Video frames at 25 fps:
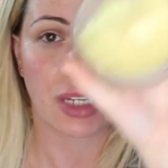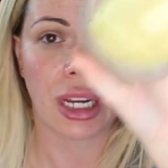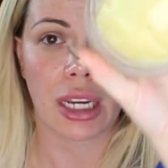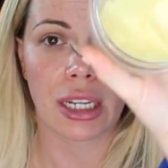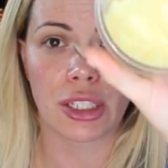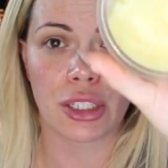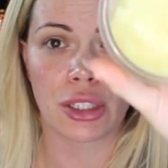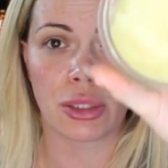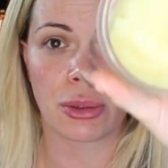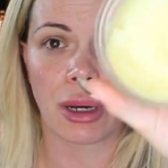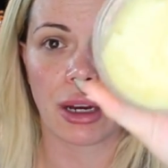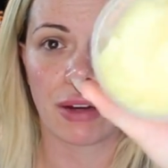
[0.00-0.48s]

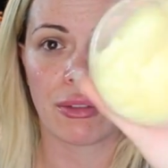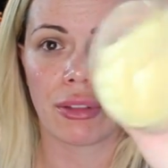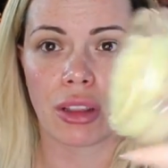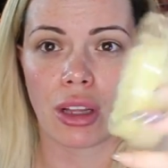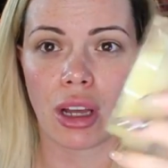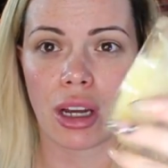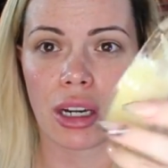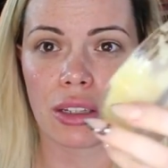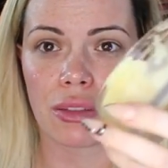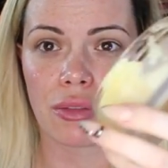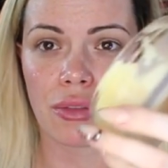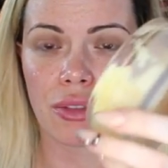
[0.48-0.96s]
I do have a
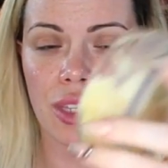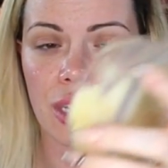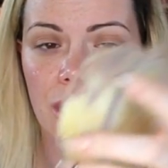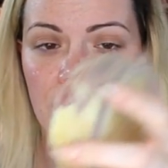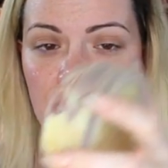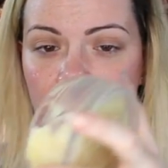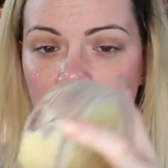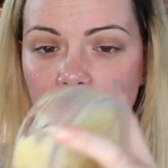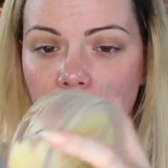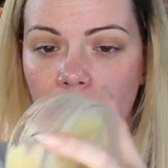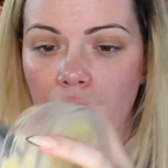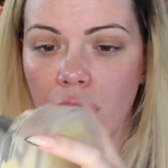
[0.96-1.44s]
lot of
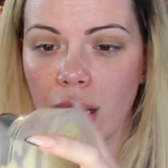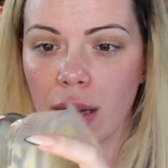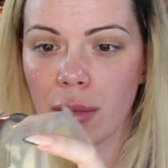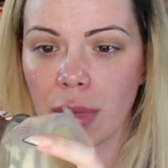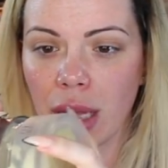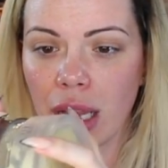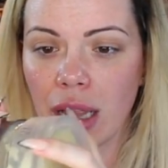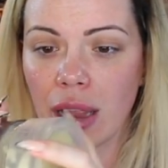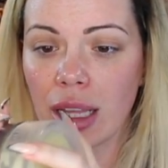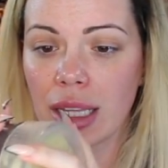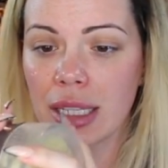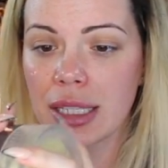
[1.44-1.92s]
these
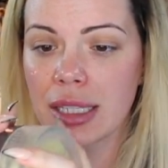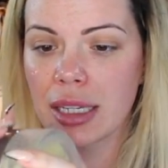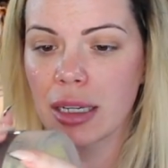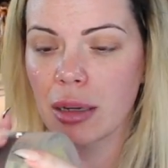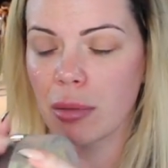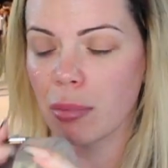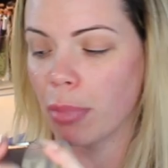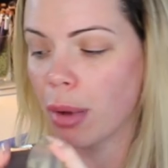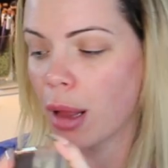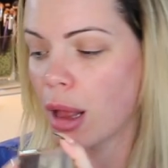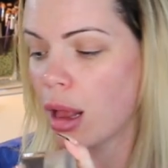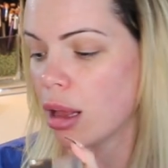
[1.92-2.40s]
um,
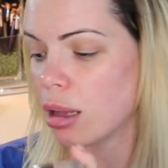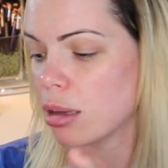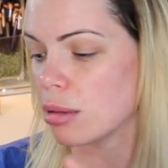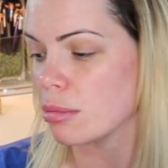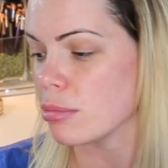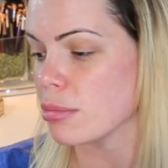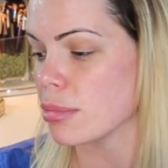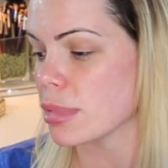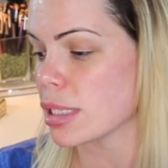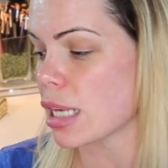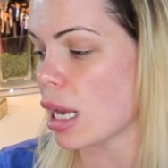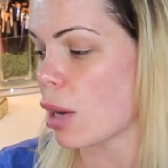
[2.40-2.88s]
cleansing
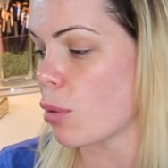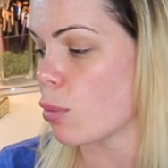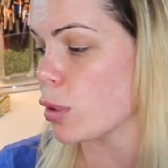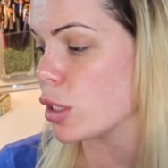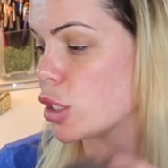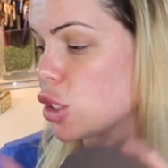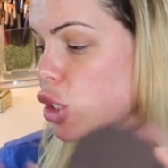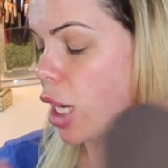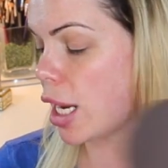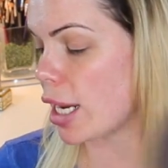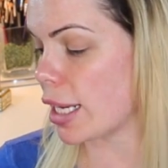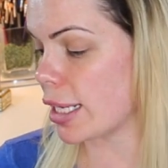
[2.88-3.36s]
balms,
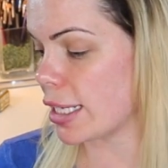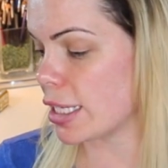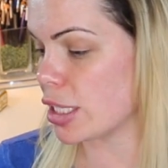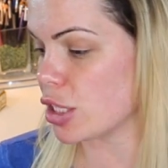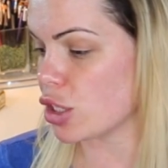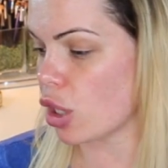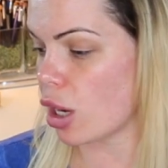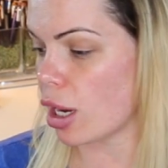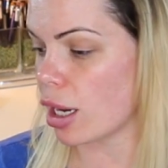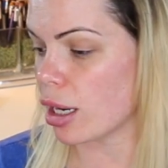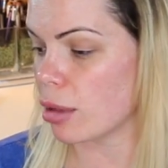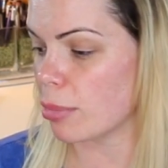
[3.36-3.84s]
which I
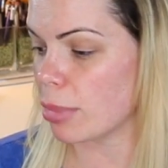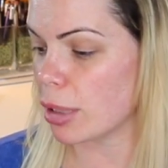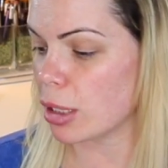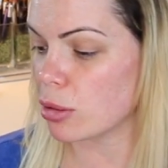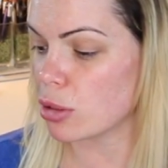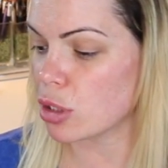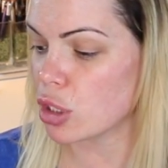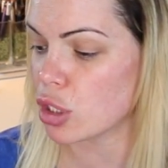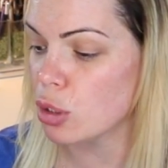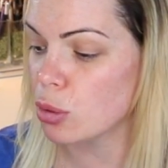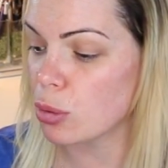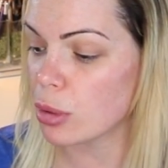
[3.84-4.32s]
can talk
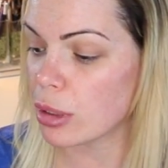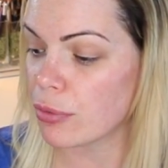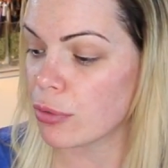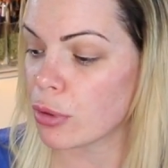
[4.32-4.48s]
about too.